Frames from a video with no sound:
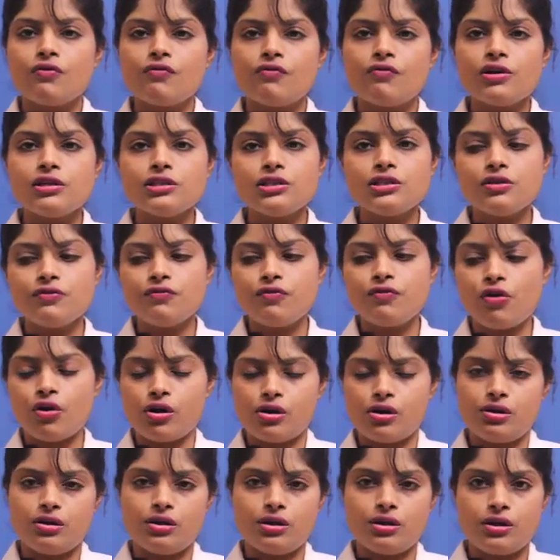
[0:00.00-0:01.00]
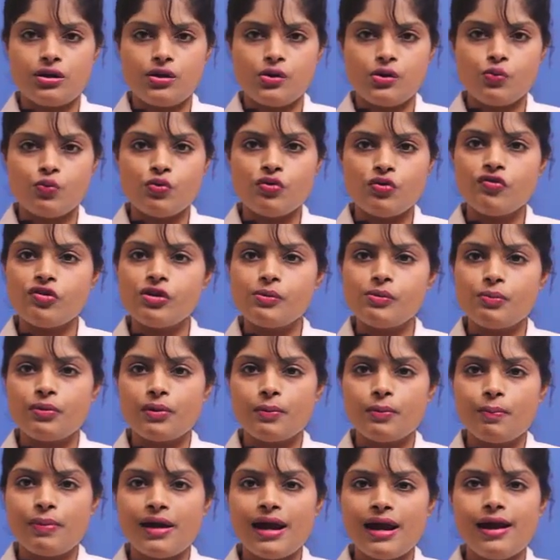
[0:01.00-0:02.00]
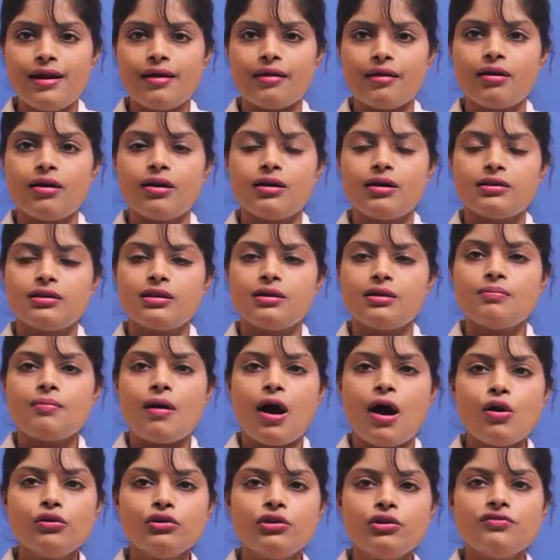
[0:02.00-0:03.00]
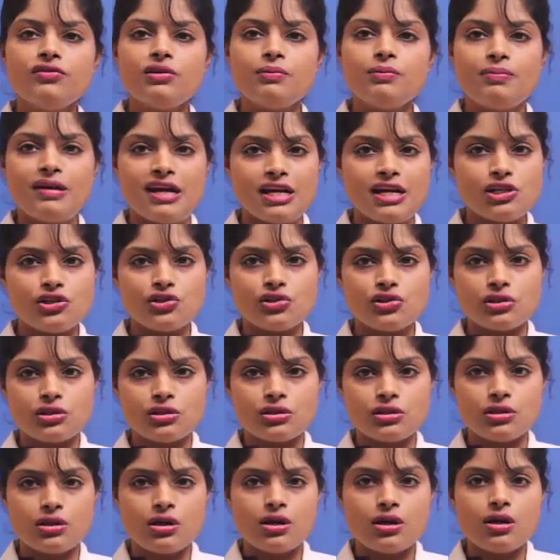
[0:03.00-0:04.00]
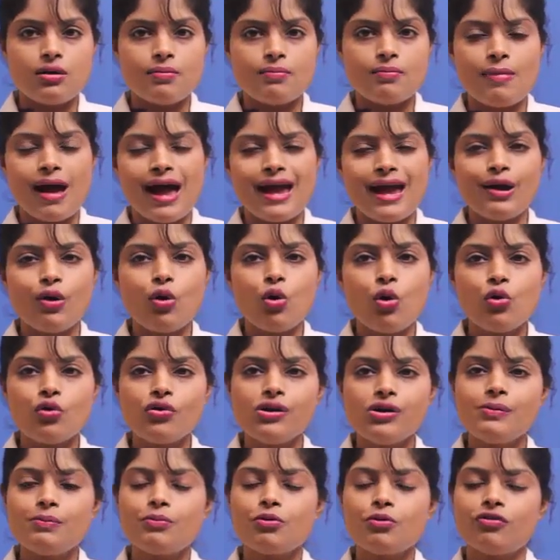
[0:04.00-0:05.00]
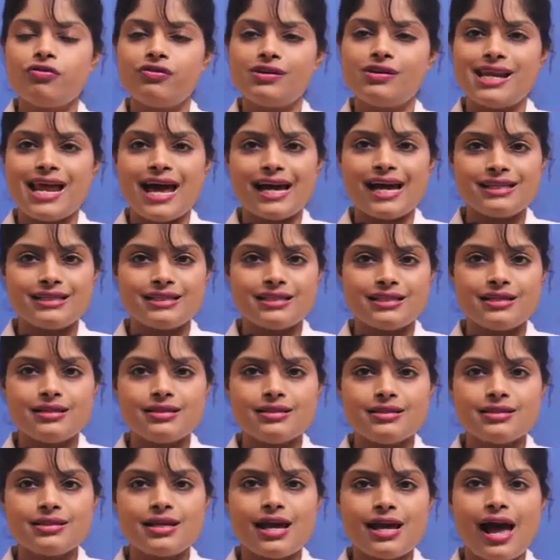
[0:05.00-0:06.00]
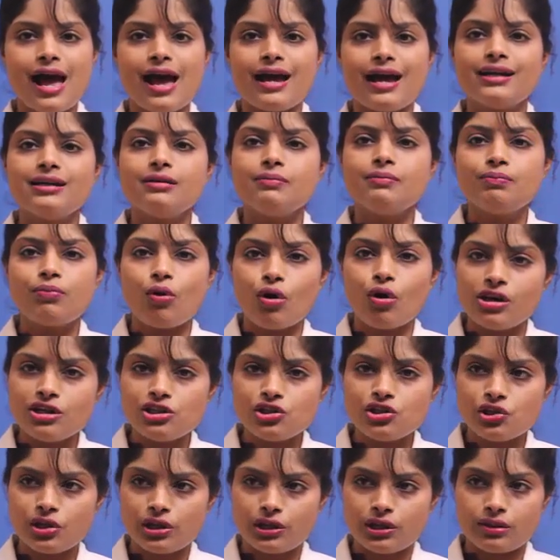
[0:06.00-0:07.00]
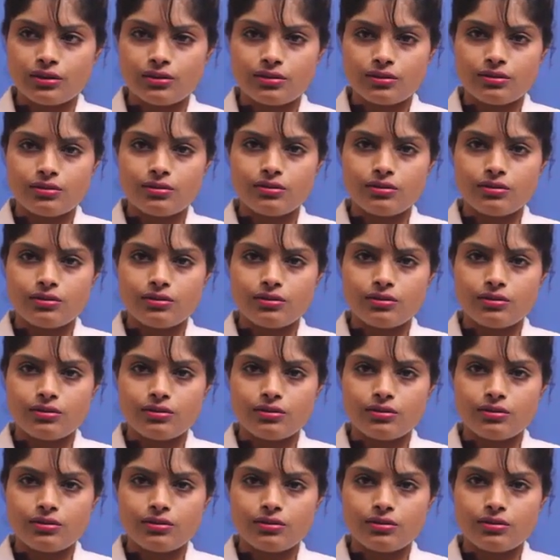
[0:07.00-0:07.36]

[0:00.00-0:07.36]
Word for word: First of all, we will prepare the mouth of the patient by oral prophylaxis and polishing.